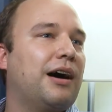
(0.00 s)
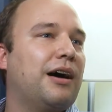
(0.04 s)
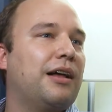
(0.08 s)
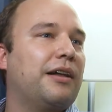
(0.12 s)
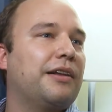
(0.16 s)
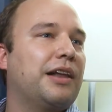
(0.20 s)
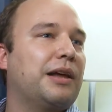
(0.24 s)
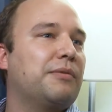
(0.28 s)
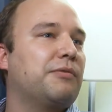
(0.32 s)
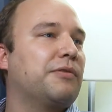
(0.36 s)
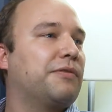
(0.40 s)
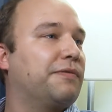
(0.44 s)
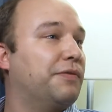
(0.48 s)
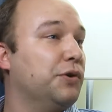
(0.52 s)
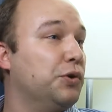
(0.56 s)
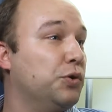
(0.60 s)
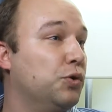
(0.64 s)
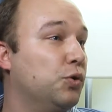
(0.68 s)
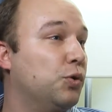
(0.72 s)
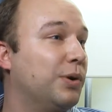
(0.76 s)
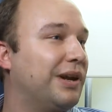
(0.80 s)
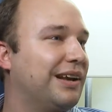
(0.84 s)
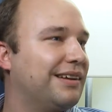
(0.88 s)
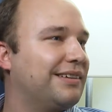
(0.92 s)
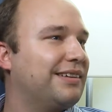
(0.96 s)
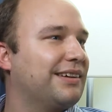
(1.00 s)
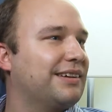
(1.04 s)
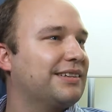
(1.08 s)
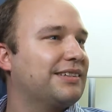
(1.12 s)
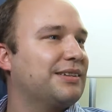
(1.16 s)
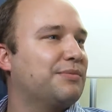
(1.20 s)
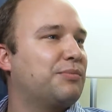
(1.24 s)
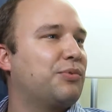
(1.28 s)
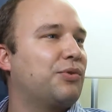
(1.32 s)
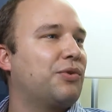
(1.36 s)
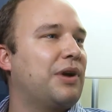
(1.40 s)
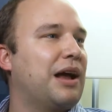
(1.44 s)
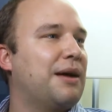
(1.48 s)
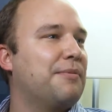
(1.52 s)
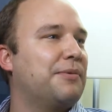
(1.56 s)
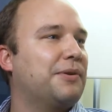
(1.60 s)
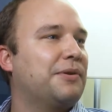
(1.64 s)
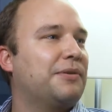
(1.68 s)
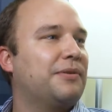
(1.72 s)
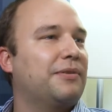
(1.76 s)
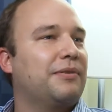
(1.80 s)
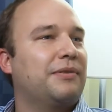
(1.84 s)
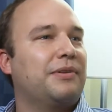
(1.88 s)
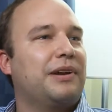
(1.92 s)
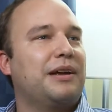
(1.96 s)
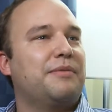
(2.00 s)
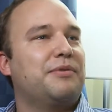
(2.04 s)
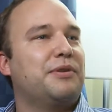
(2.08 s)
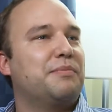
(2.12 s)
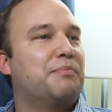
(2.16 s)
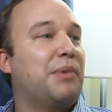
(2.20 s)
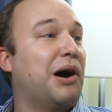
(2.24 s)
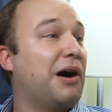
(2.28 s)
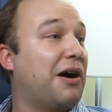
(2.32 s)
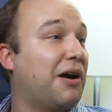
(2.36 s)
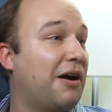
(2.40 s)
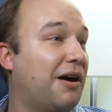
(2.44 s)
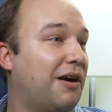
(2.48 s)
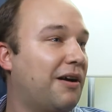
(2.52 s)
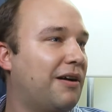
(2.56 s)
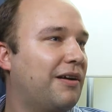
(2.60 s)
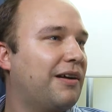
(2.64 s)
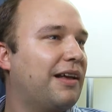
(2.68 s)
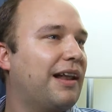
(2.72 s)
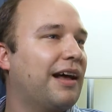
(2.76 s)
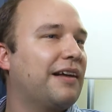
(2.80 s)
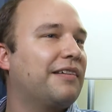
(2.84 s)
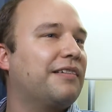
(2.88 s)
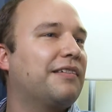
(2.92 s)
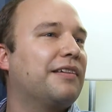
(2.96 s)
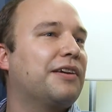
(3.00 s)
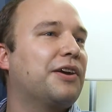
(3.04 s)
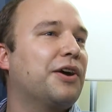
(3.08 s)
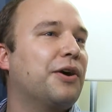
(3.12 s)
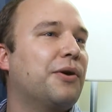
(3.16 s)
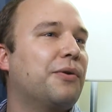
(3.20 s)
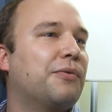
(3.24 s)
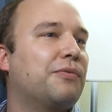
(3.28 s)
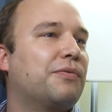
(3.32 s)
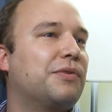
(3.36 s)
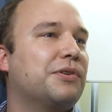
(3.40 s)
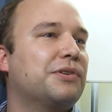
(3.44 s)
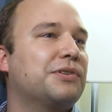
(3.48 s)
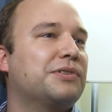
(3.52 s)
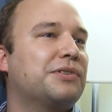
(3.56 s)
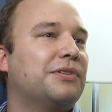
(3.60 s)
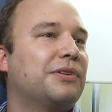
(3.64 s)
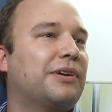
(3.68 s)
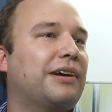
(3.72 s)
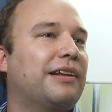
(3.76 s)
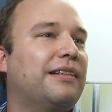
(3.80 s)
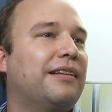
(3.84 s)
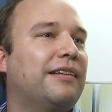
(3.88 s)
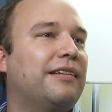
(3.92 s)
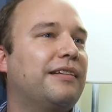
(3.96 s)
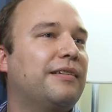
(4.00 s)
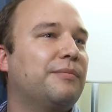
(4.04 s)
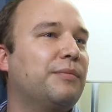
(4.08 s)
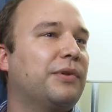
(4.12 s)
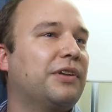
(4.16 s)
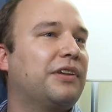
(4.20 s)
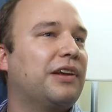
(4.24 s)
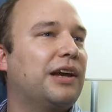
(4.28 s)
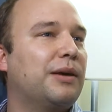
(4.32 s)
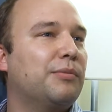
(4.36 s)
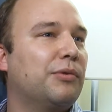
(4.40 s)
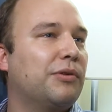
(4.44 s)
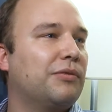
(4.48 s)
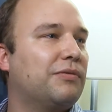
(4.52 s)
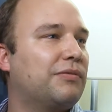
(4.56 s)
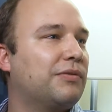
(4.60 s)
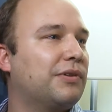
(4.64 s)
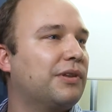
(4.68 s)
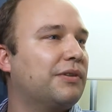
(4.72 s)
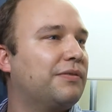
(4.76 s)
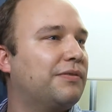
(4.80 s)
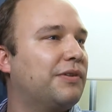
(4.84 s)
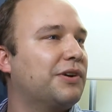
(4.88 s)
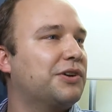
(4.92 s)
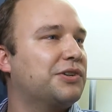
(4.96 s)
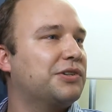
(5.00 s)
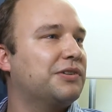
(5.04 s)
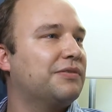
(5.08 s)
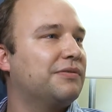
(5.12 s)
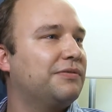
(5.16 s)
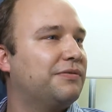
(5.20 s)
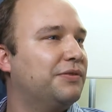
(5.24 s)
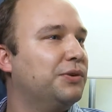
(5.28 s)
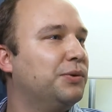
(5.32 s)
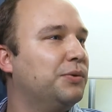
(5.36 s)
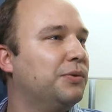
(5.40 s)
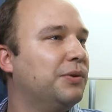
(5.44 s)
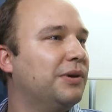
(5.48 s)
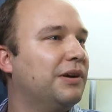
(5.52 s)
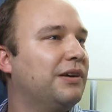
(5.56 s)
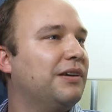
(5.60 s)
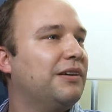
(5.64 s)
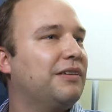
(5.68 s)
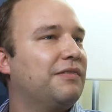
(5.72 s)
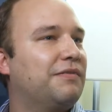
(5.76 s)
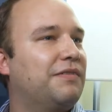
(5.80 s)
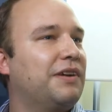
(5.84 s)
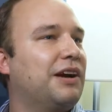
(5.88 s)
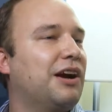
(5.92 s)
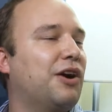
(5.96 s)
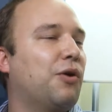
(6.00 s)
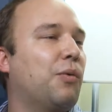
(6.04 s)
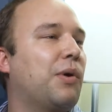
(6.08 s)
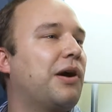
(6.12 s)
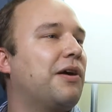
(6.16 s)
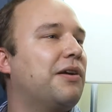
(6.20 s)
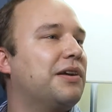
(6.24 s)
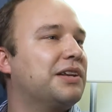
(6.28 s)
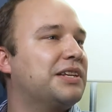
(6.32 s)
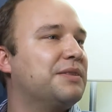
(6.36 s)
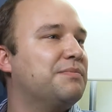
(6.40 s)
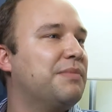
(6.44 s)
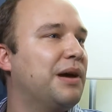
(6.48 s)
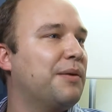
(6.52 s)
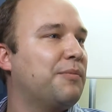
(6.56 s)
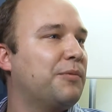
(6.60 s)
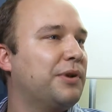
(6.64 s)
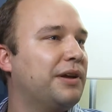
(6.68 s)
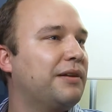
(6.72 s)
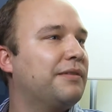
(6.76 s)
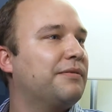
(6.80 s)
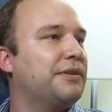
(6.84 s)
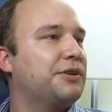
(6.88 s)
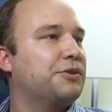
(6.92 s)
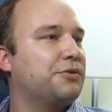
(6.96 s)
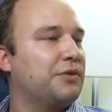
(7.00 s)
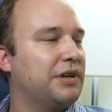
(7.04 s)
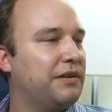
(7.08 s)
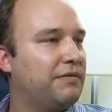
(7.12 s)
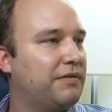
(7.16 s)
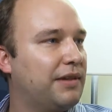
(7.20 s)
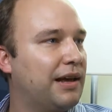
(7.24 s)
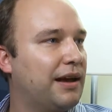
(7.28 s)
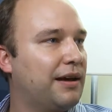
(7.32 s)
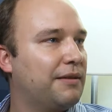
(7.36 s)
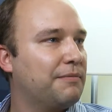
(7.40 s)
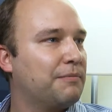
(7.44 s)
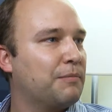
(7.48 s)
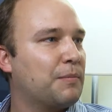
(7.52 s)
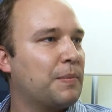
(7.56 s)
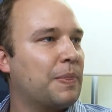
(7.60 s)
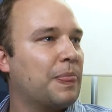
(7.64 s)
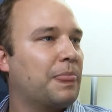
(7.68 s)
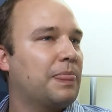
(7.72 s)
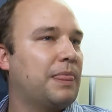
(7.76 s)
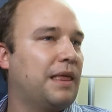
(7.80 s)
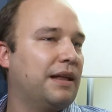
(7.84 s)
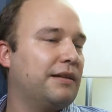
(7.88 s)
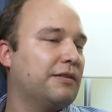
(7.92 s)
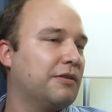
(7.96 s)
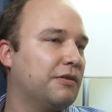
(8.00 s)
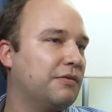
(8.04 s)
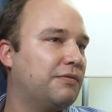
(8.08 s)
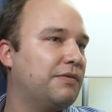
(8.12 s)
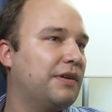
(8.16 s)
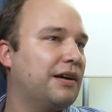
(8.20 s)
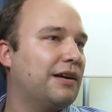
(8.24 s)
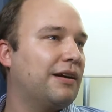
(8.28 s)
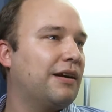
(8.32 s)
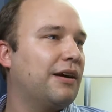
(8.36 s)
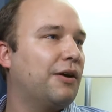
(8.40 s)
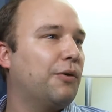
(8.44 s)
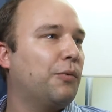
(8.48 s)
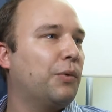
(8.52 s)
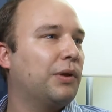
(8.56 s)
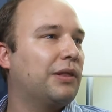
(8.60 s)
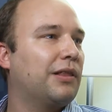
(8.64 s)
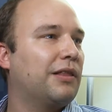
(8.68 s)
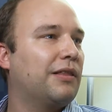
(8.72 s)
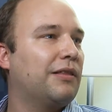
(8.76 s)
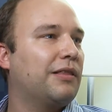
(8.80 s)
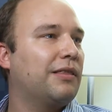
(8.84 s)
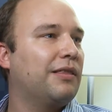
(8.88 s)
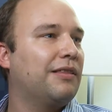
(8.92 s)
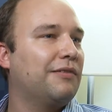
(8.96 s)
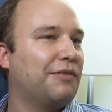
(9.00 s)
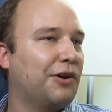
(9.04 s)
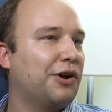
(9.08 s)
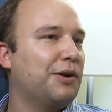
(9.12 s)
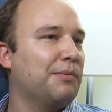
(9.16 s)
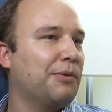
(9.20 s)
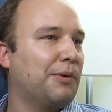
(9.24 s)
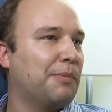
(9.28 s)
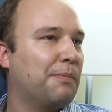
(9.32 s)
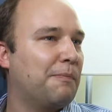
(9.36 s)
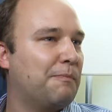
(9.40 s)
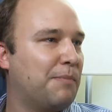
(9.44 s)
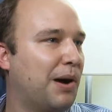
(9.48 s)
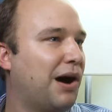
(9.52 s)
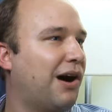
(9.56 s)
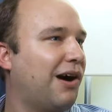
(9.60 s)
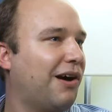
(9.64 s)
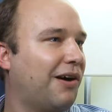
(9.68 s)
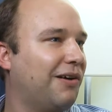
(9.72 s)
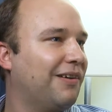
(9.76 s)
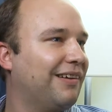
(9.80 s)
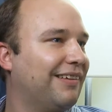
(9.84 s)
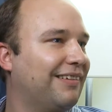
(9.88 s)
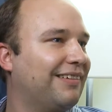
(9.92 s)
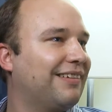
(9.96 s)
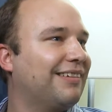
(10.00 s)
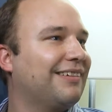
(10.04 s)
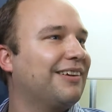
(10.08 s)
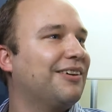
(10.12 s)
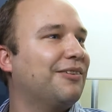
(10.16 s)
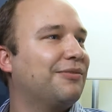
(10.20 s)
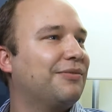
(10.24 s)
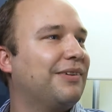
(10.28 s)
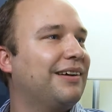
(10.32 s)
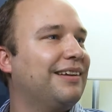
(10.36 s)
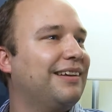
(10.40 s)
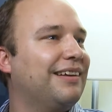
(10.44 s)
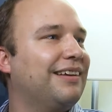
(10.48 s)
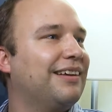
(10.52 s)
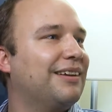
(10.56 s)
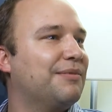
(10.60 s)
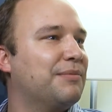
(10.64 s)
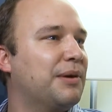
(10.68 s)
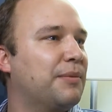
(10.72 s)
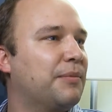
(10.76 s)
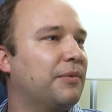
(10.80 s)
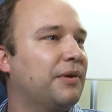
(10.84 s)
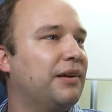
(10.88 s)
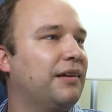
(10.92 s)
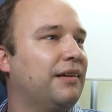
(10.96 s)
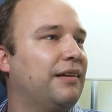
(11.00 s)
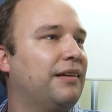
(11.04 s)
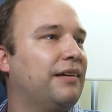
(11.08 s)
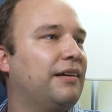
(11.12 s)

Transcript: named foo and it takes a parameter named bar, it has to go first look in the symbol table for the function foo, figure out where it is in memory, retrieve that, then go figure out what the variable bar is and go find it in memory.